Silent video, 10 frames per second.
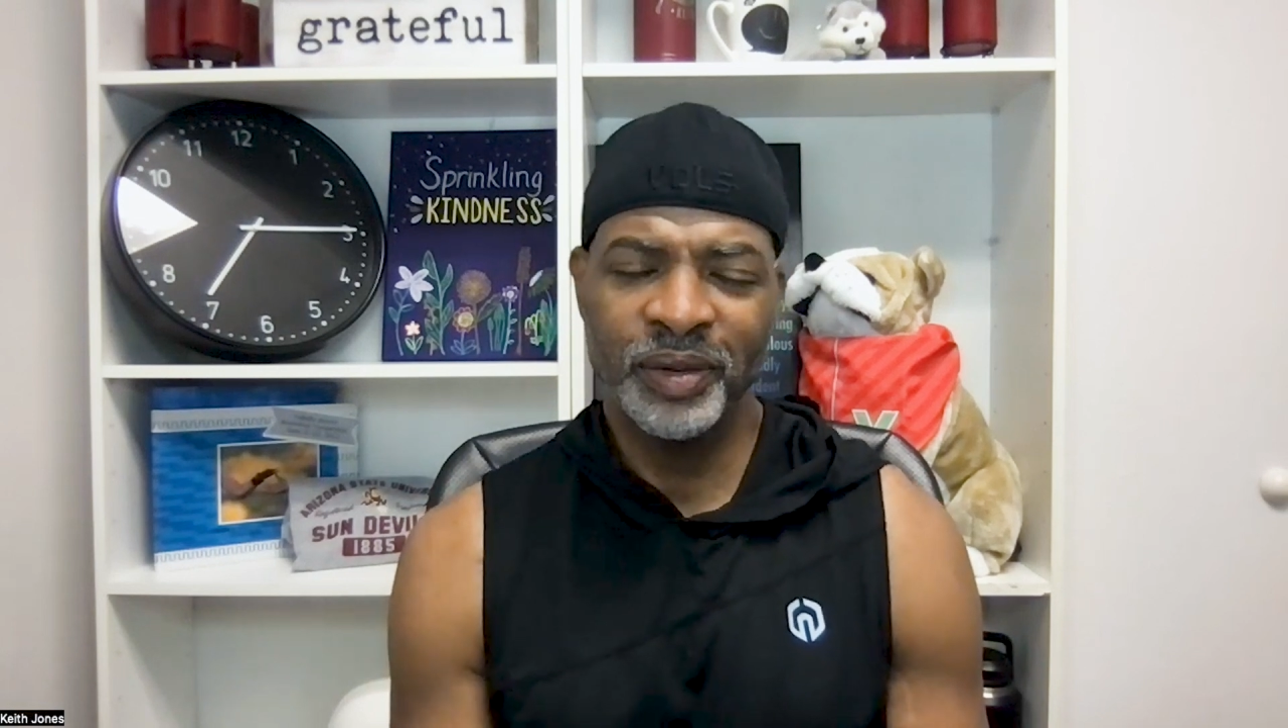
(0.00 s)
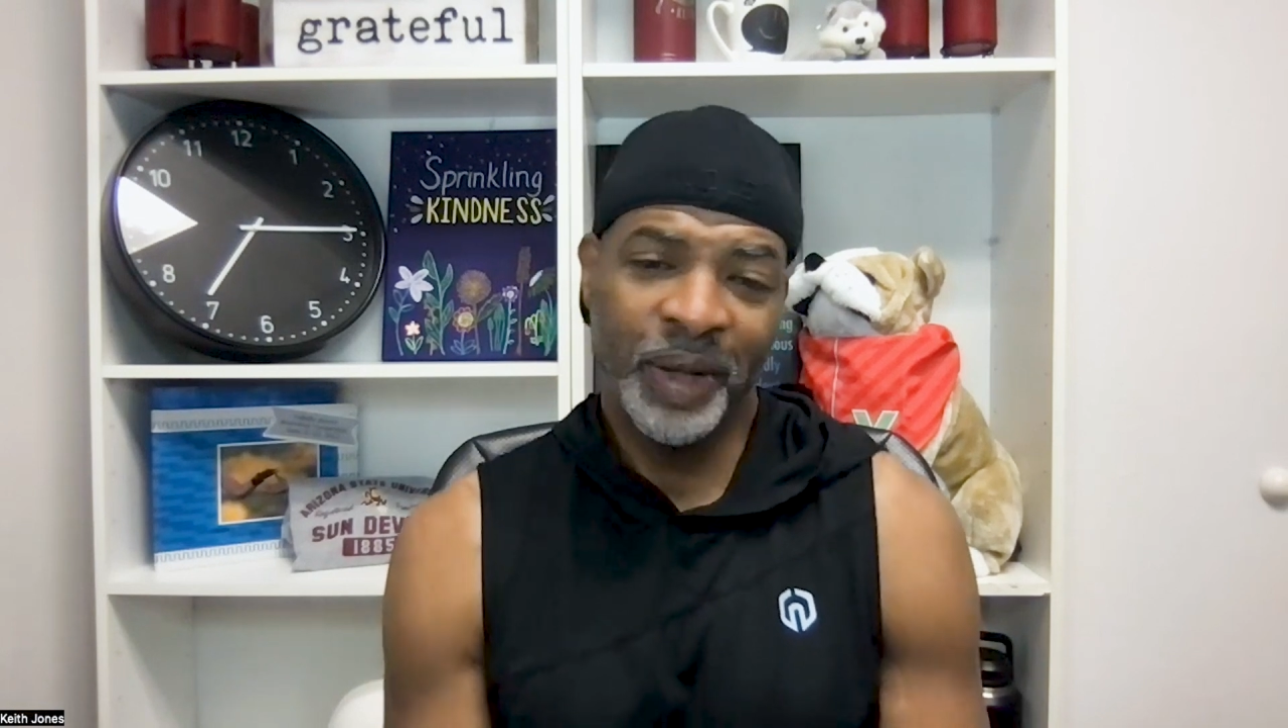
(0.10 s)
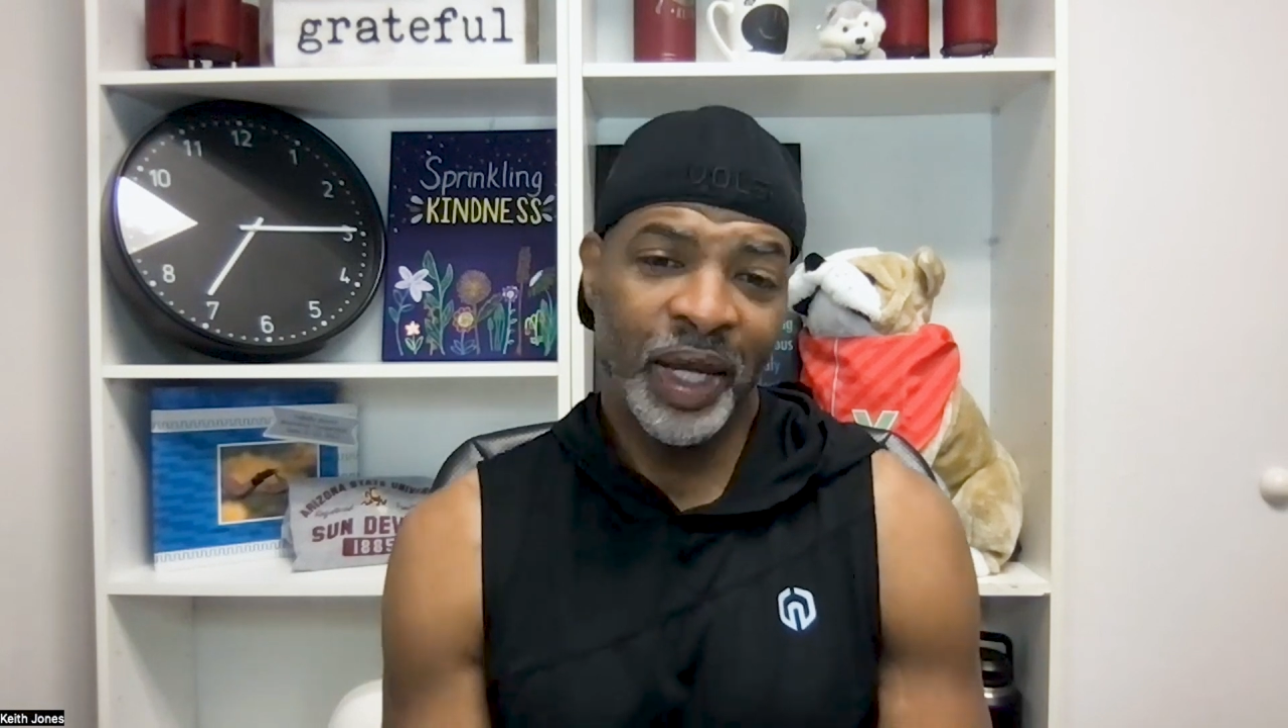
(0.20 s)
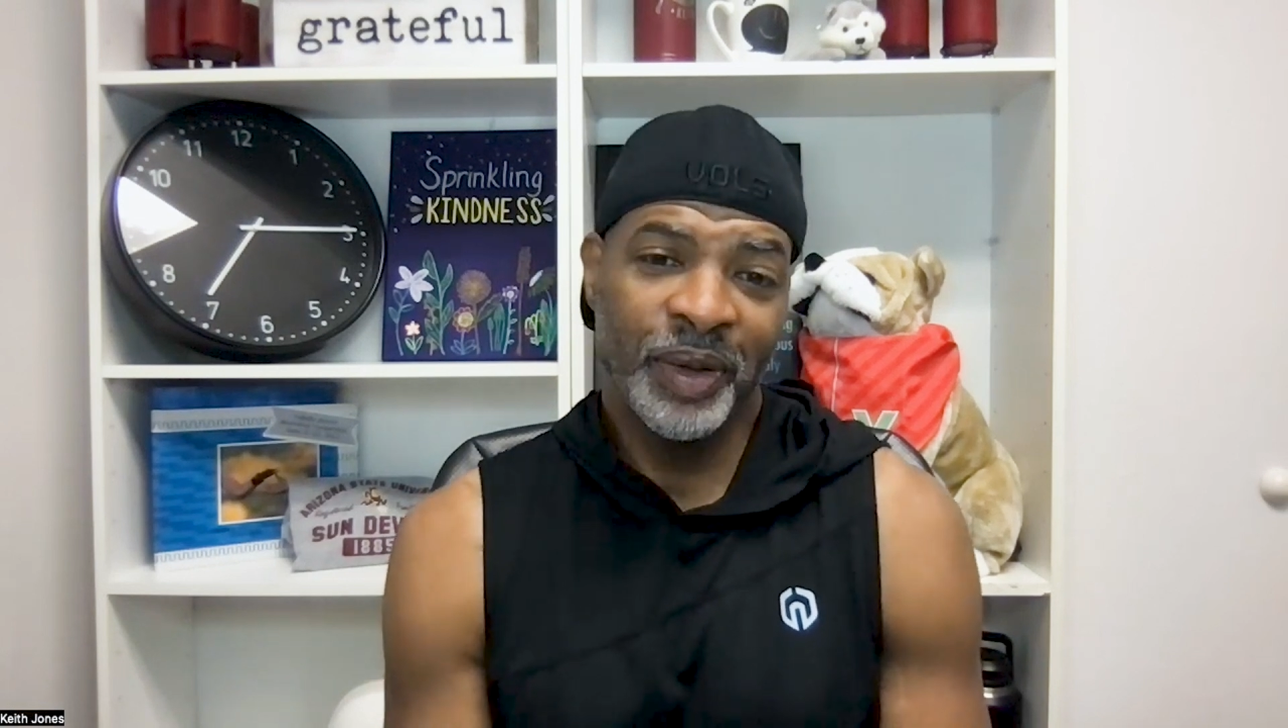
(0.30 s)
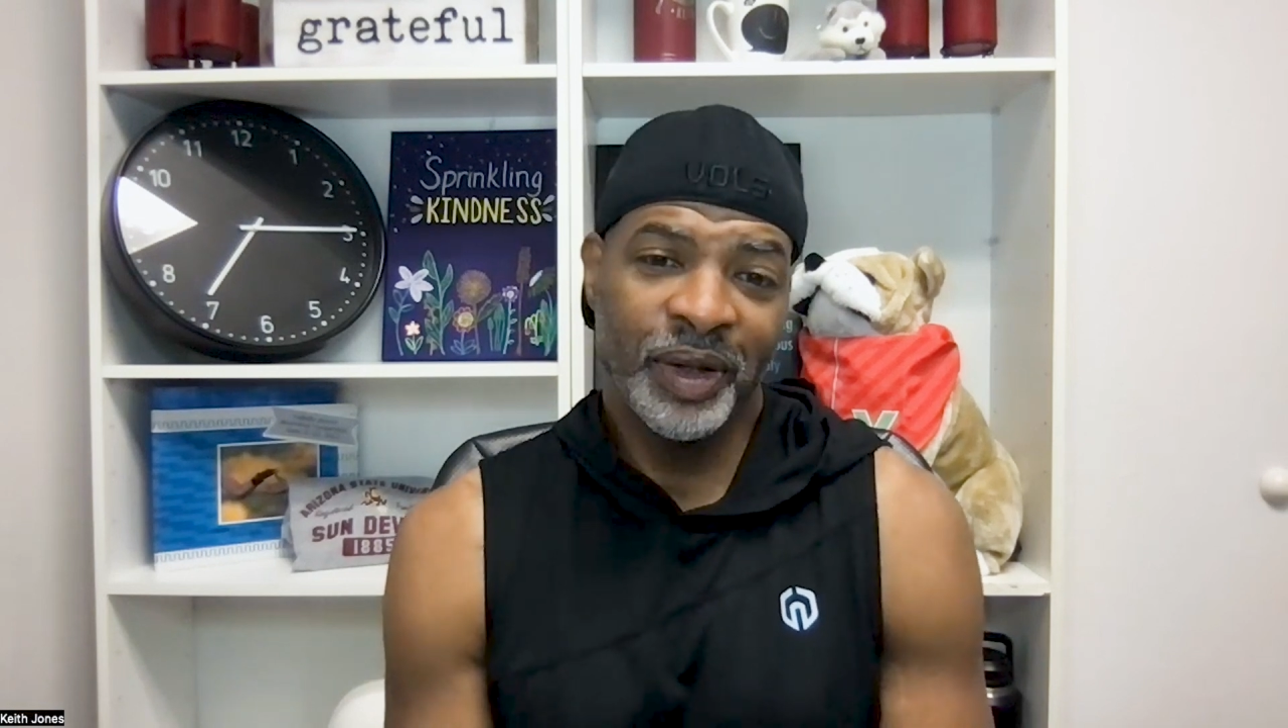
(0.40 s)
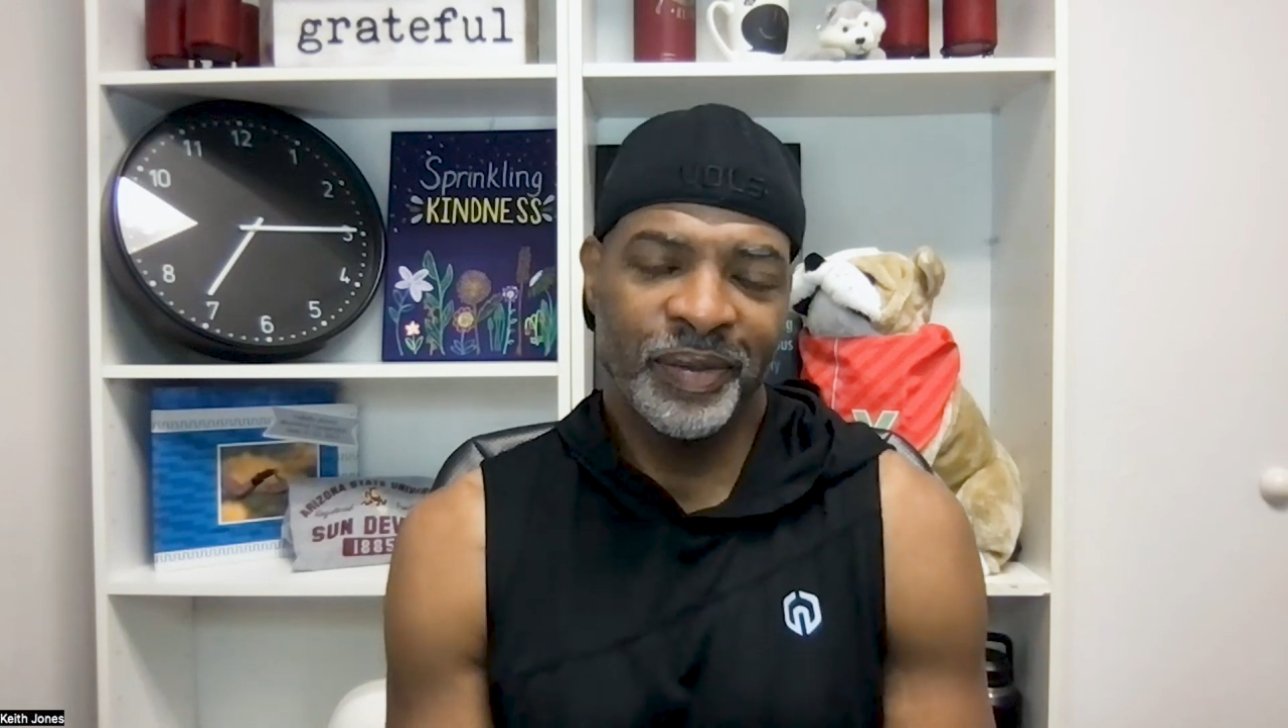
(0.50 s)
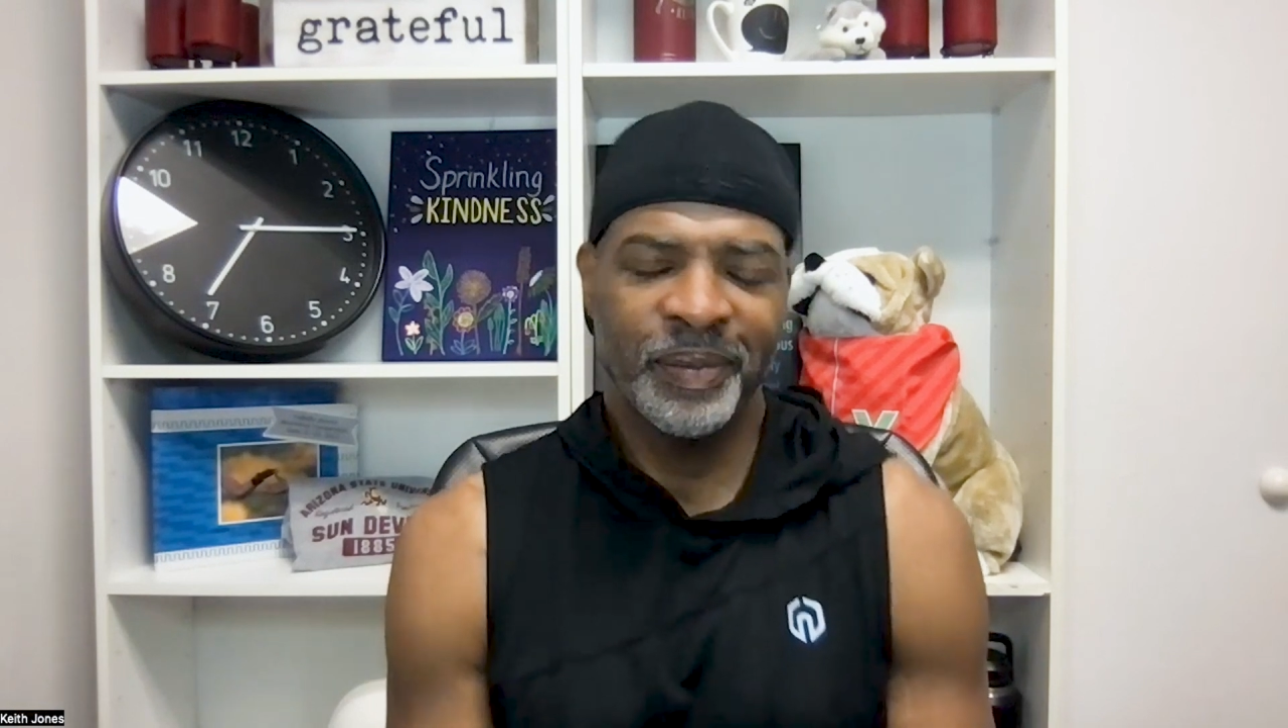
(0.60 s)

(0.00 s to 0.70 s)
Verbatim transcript: Maybe,